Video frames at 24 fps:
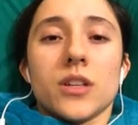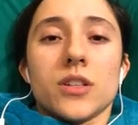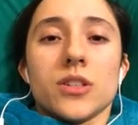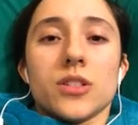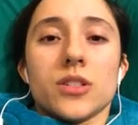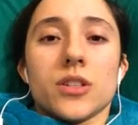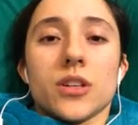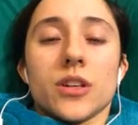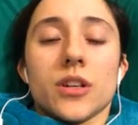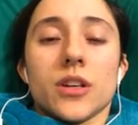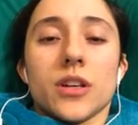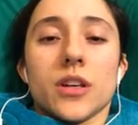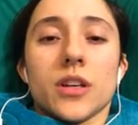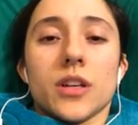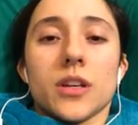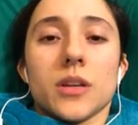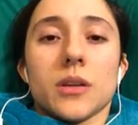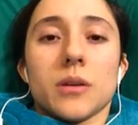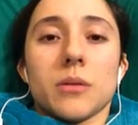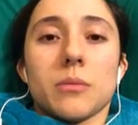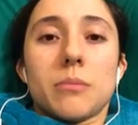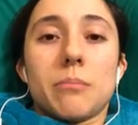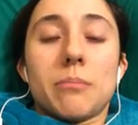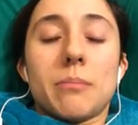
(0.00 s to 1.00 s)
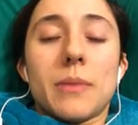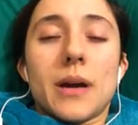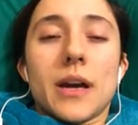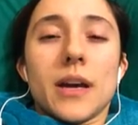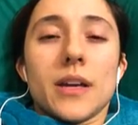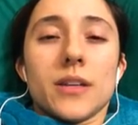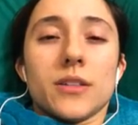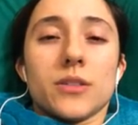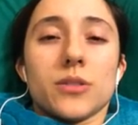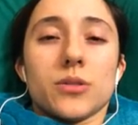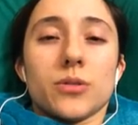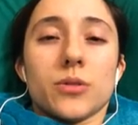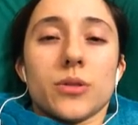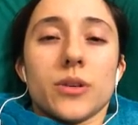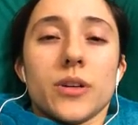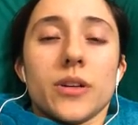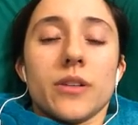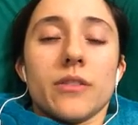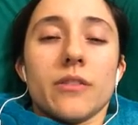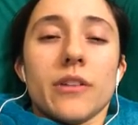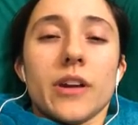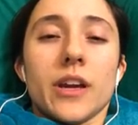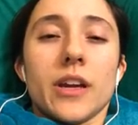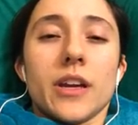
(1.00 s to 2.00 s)
sharing my
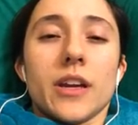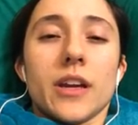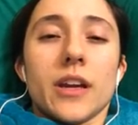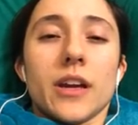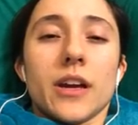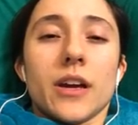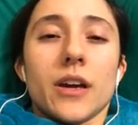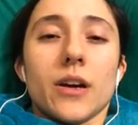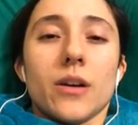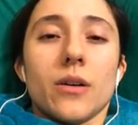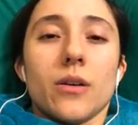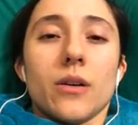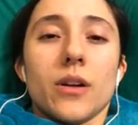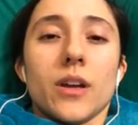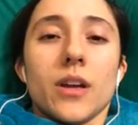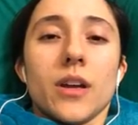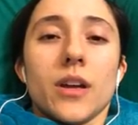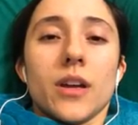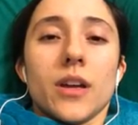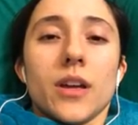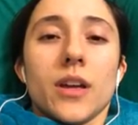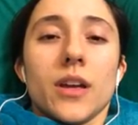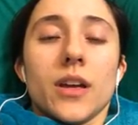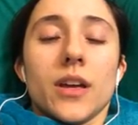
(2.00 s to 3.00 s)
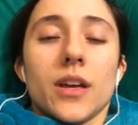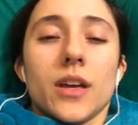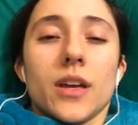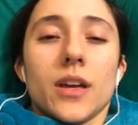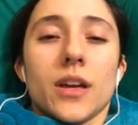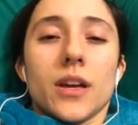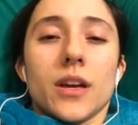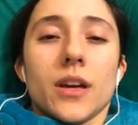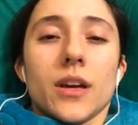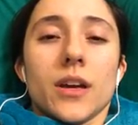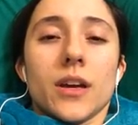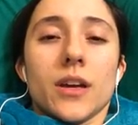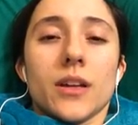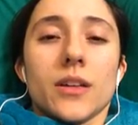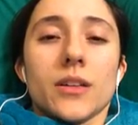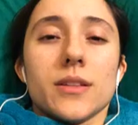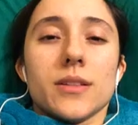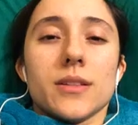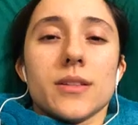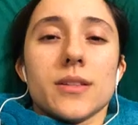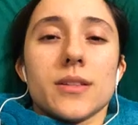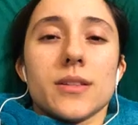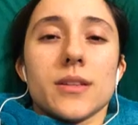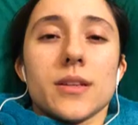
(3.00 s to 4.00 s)
story right now
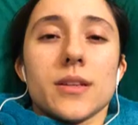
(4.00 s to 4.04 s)
and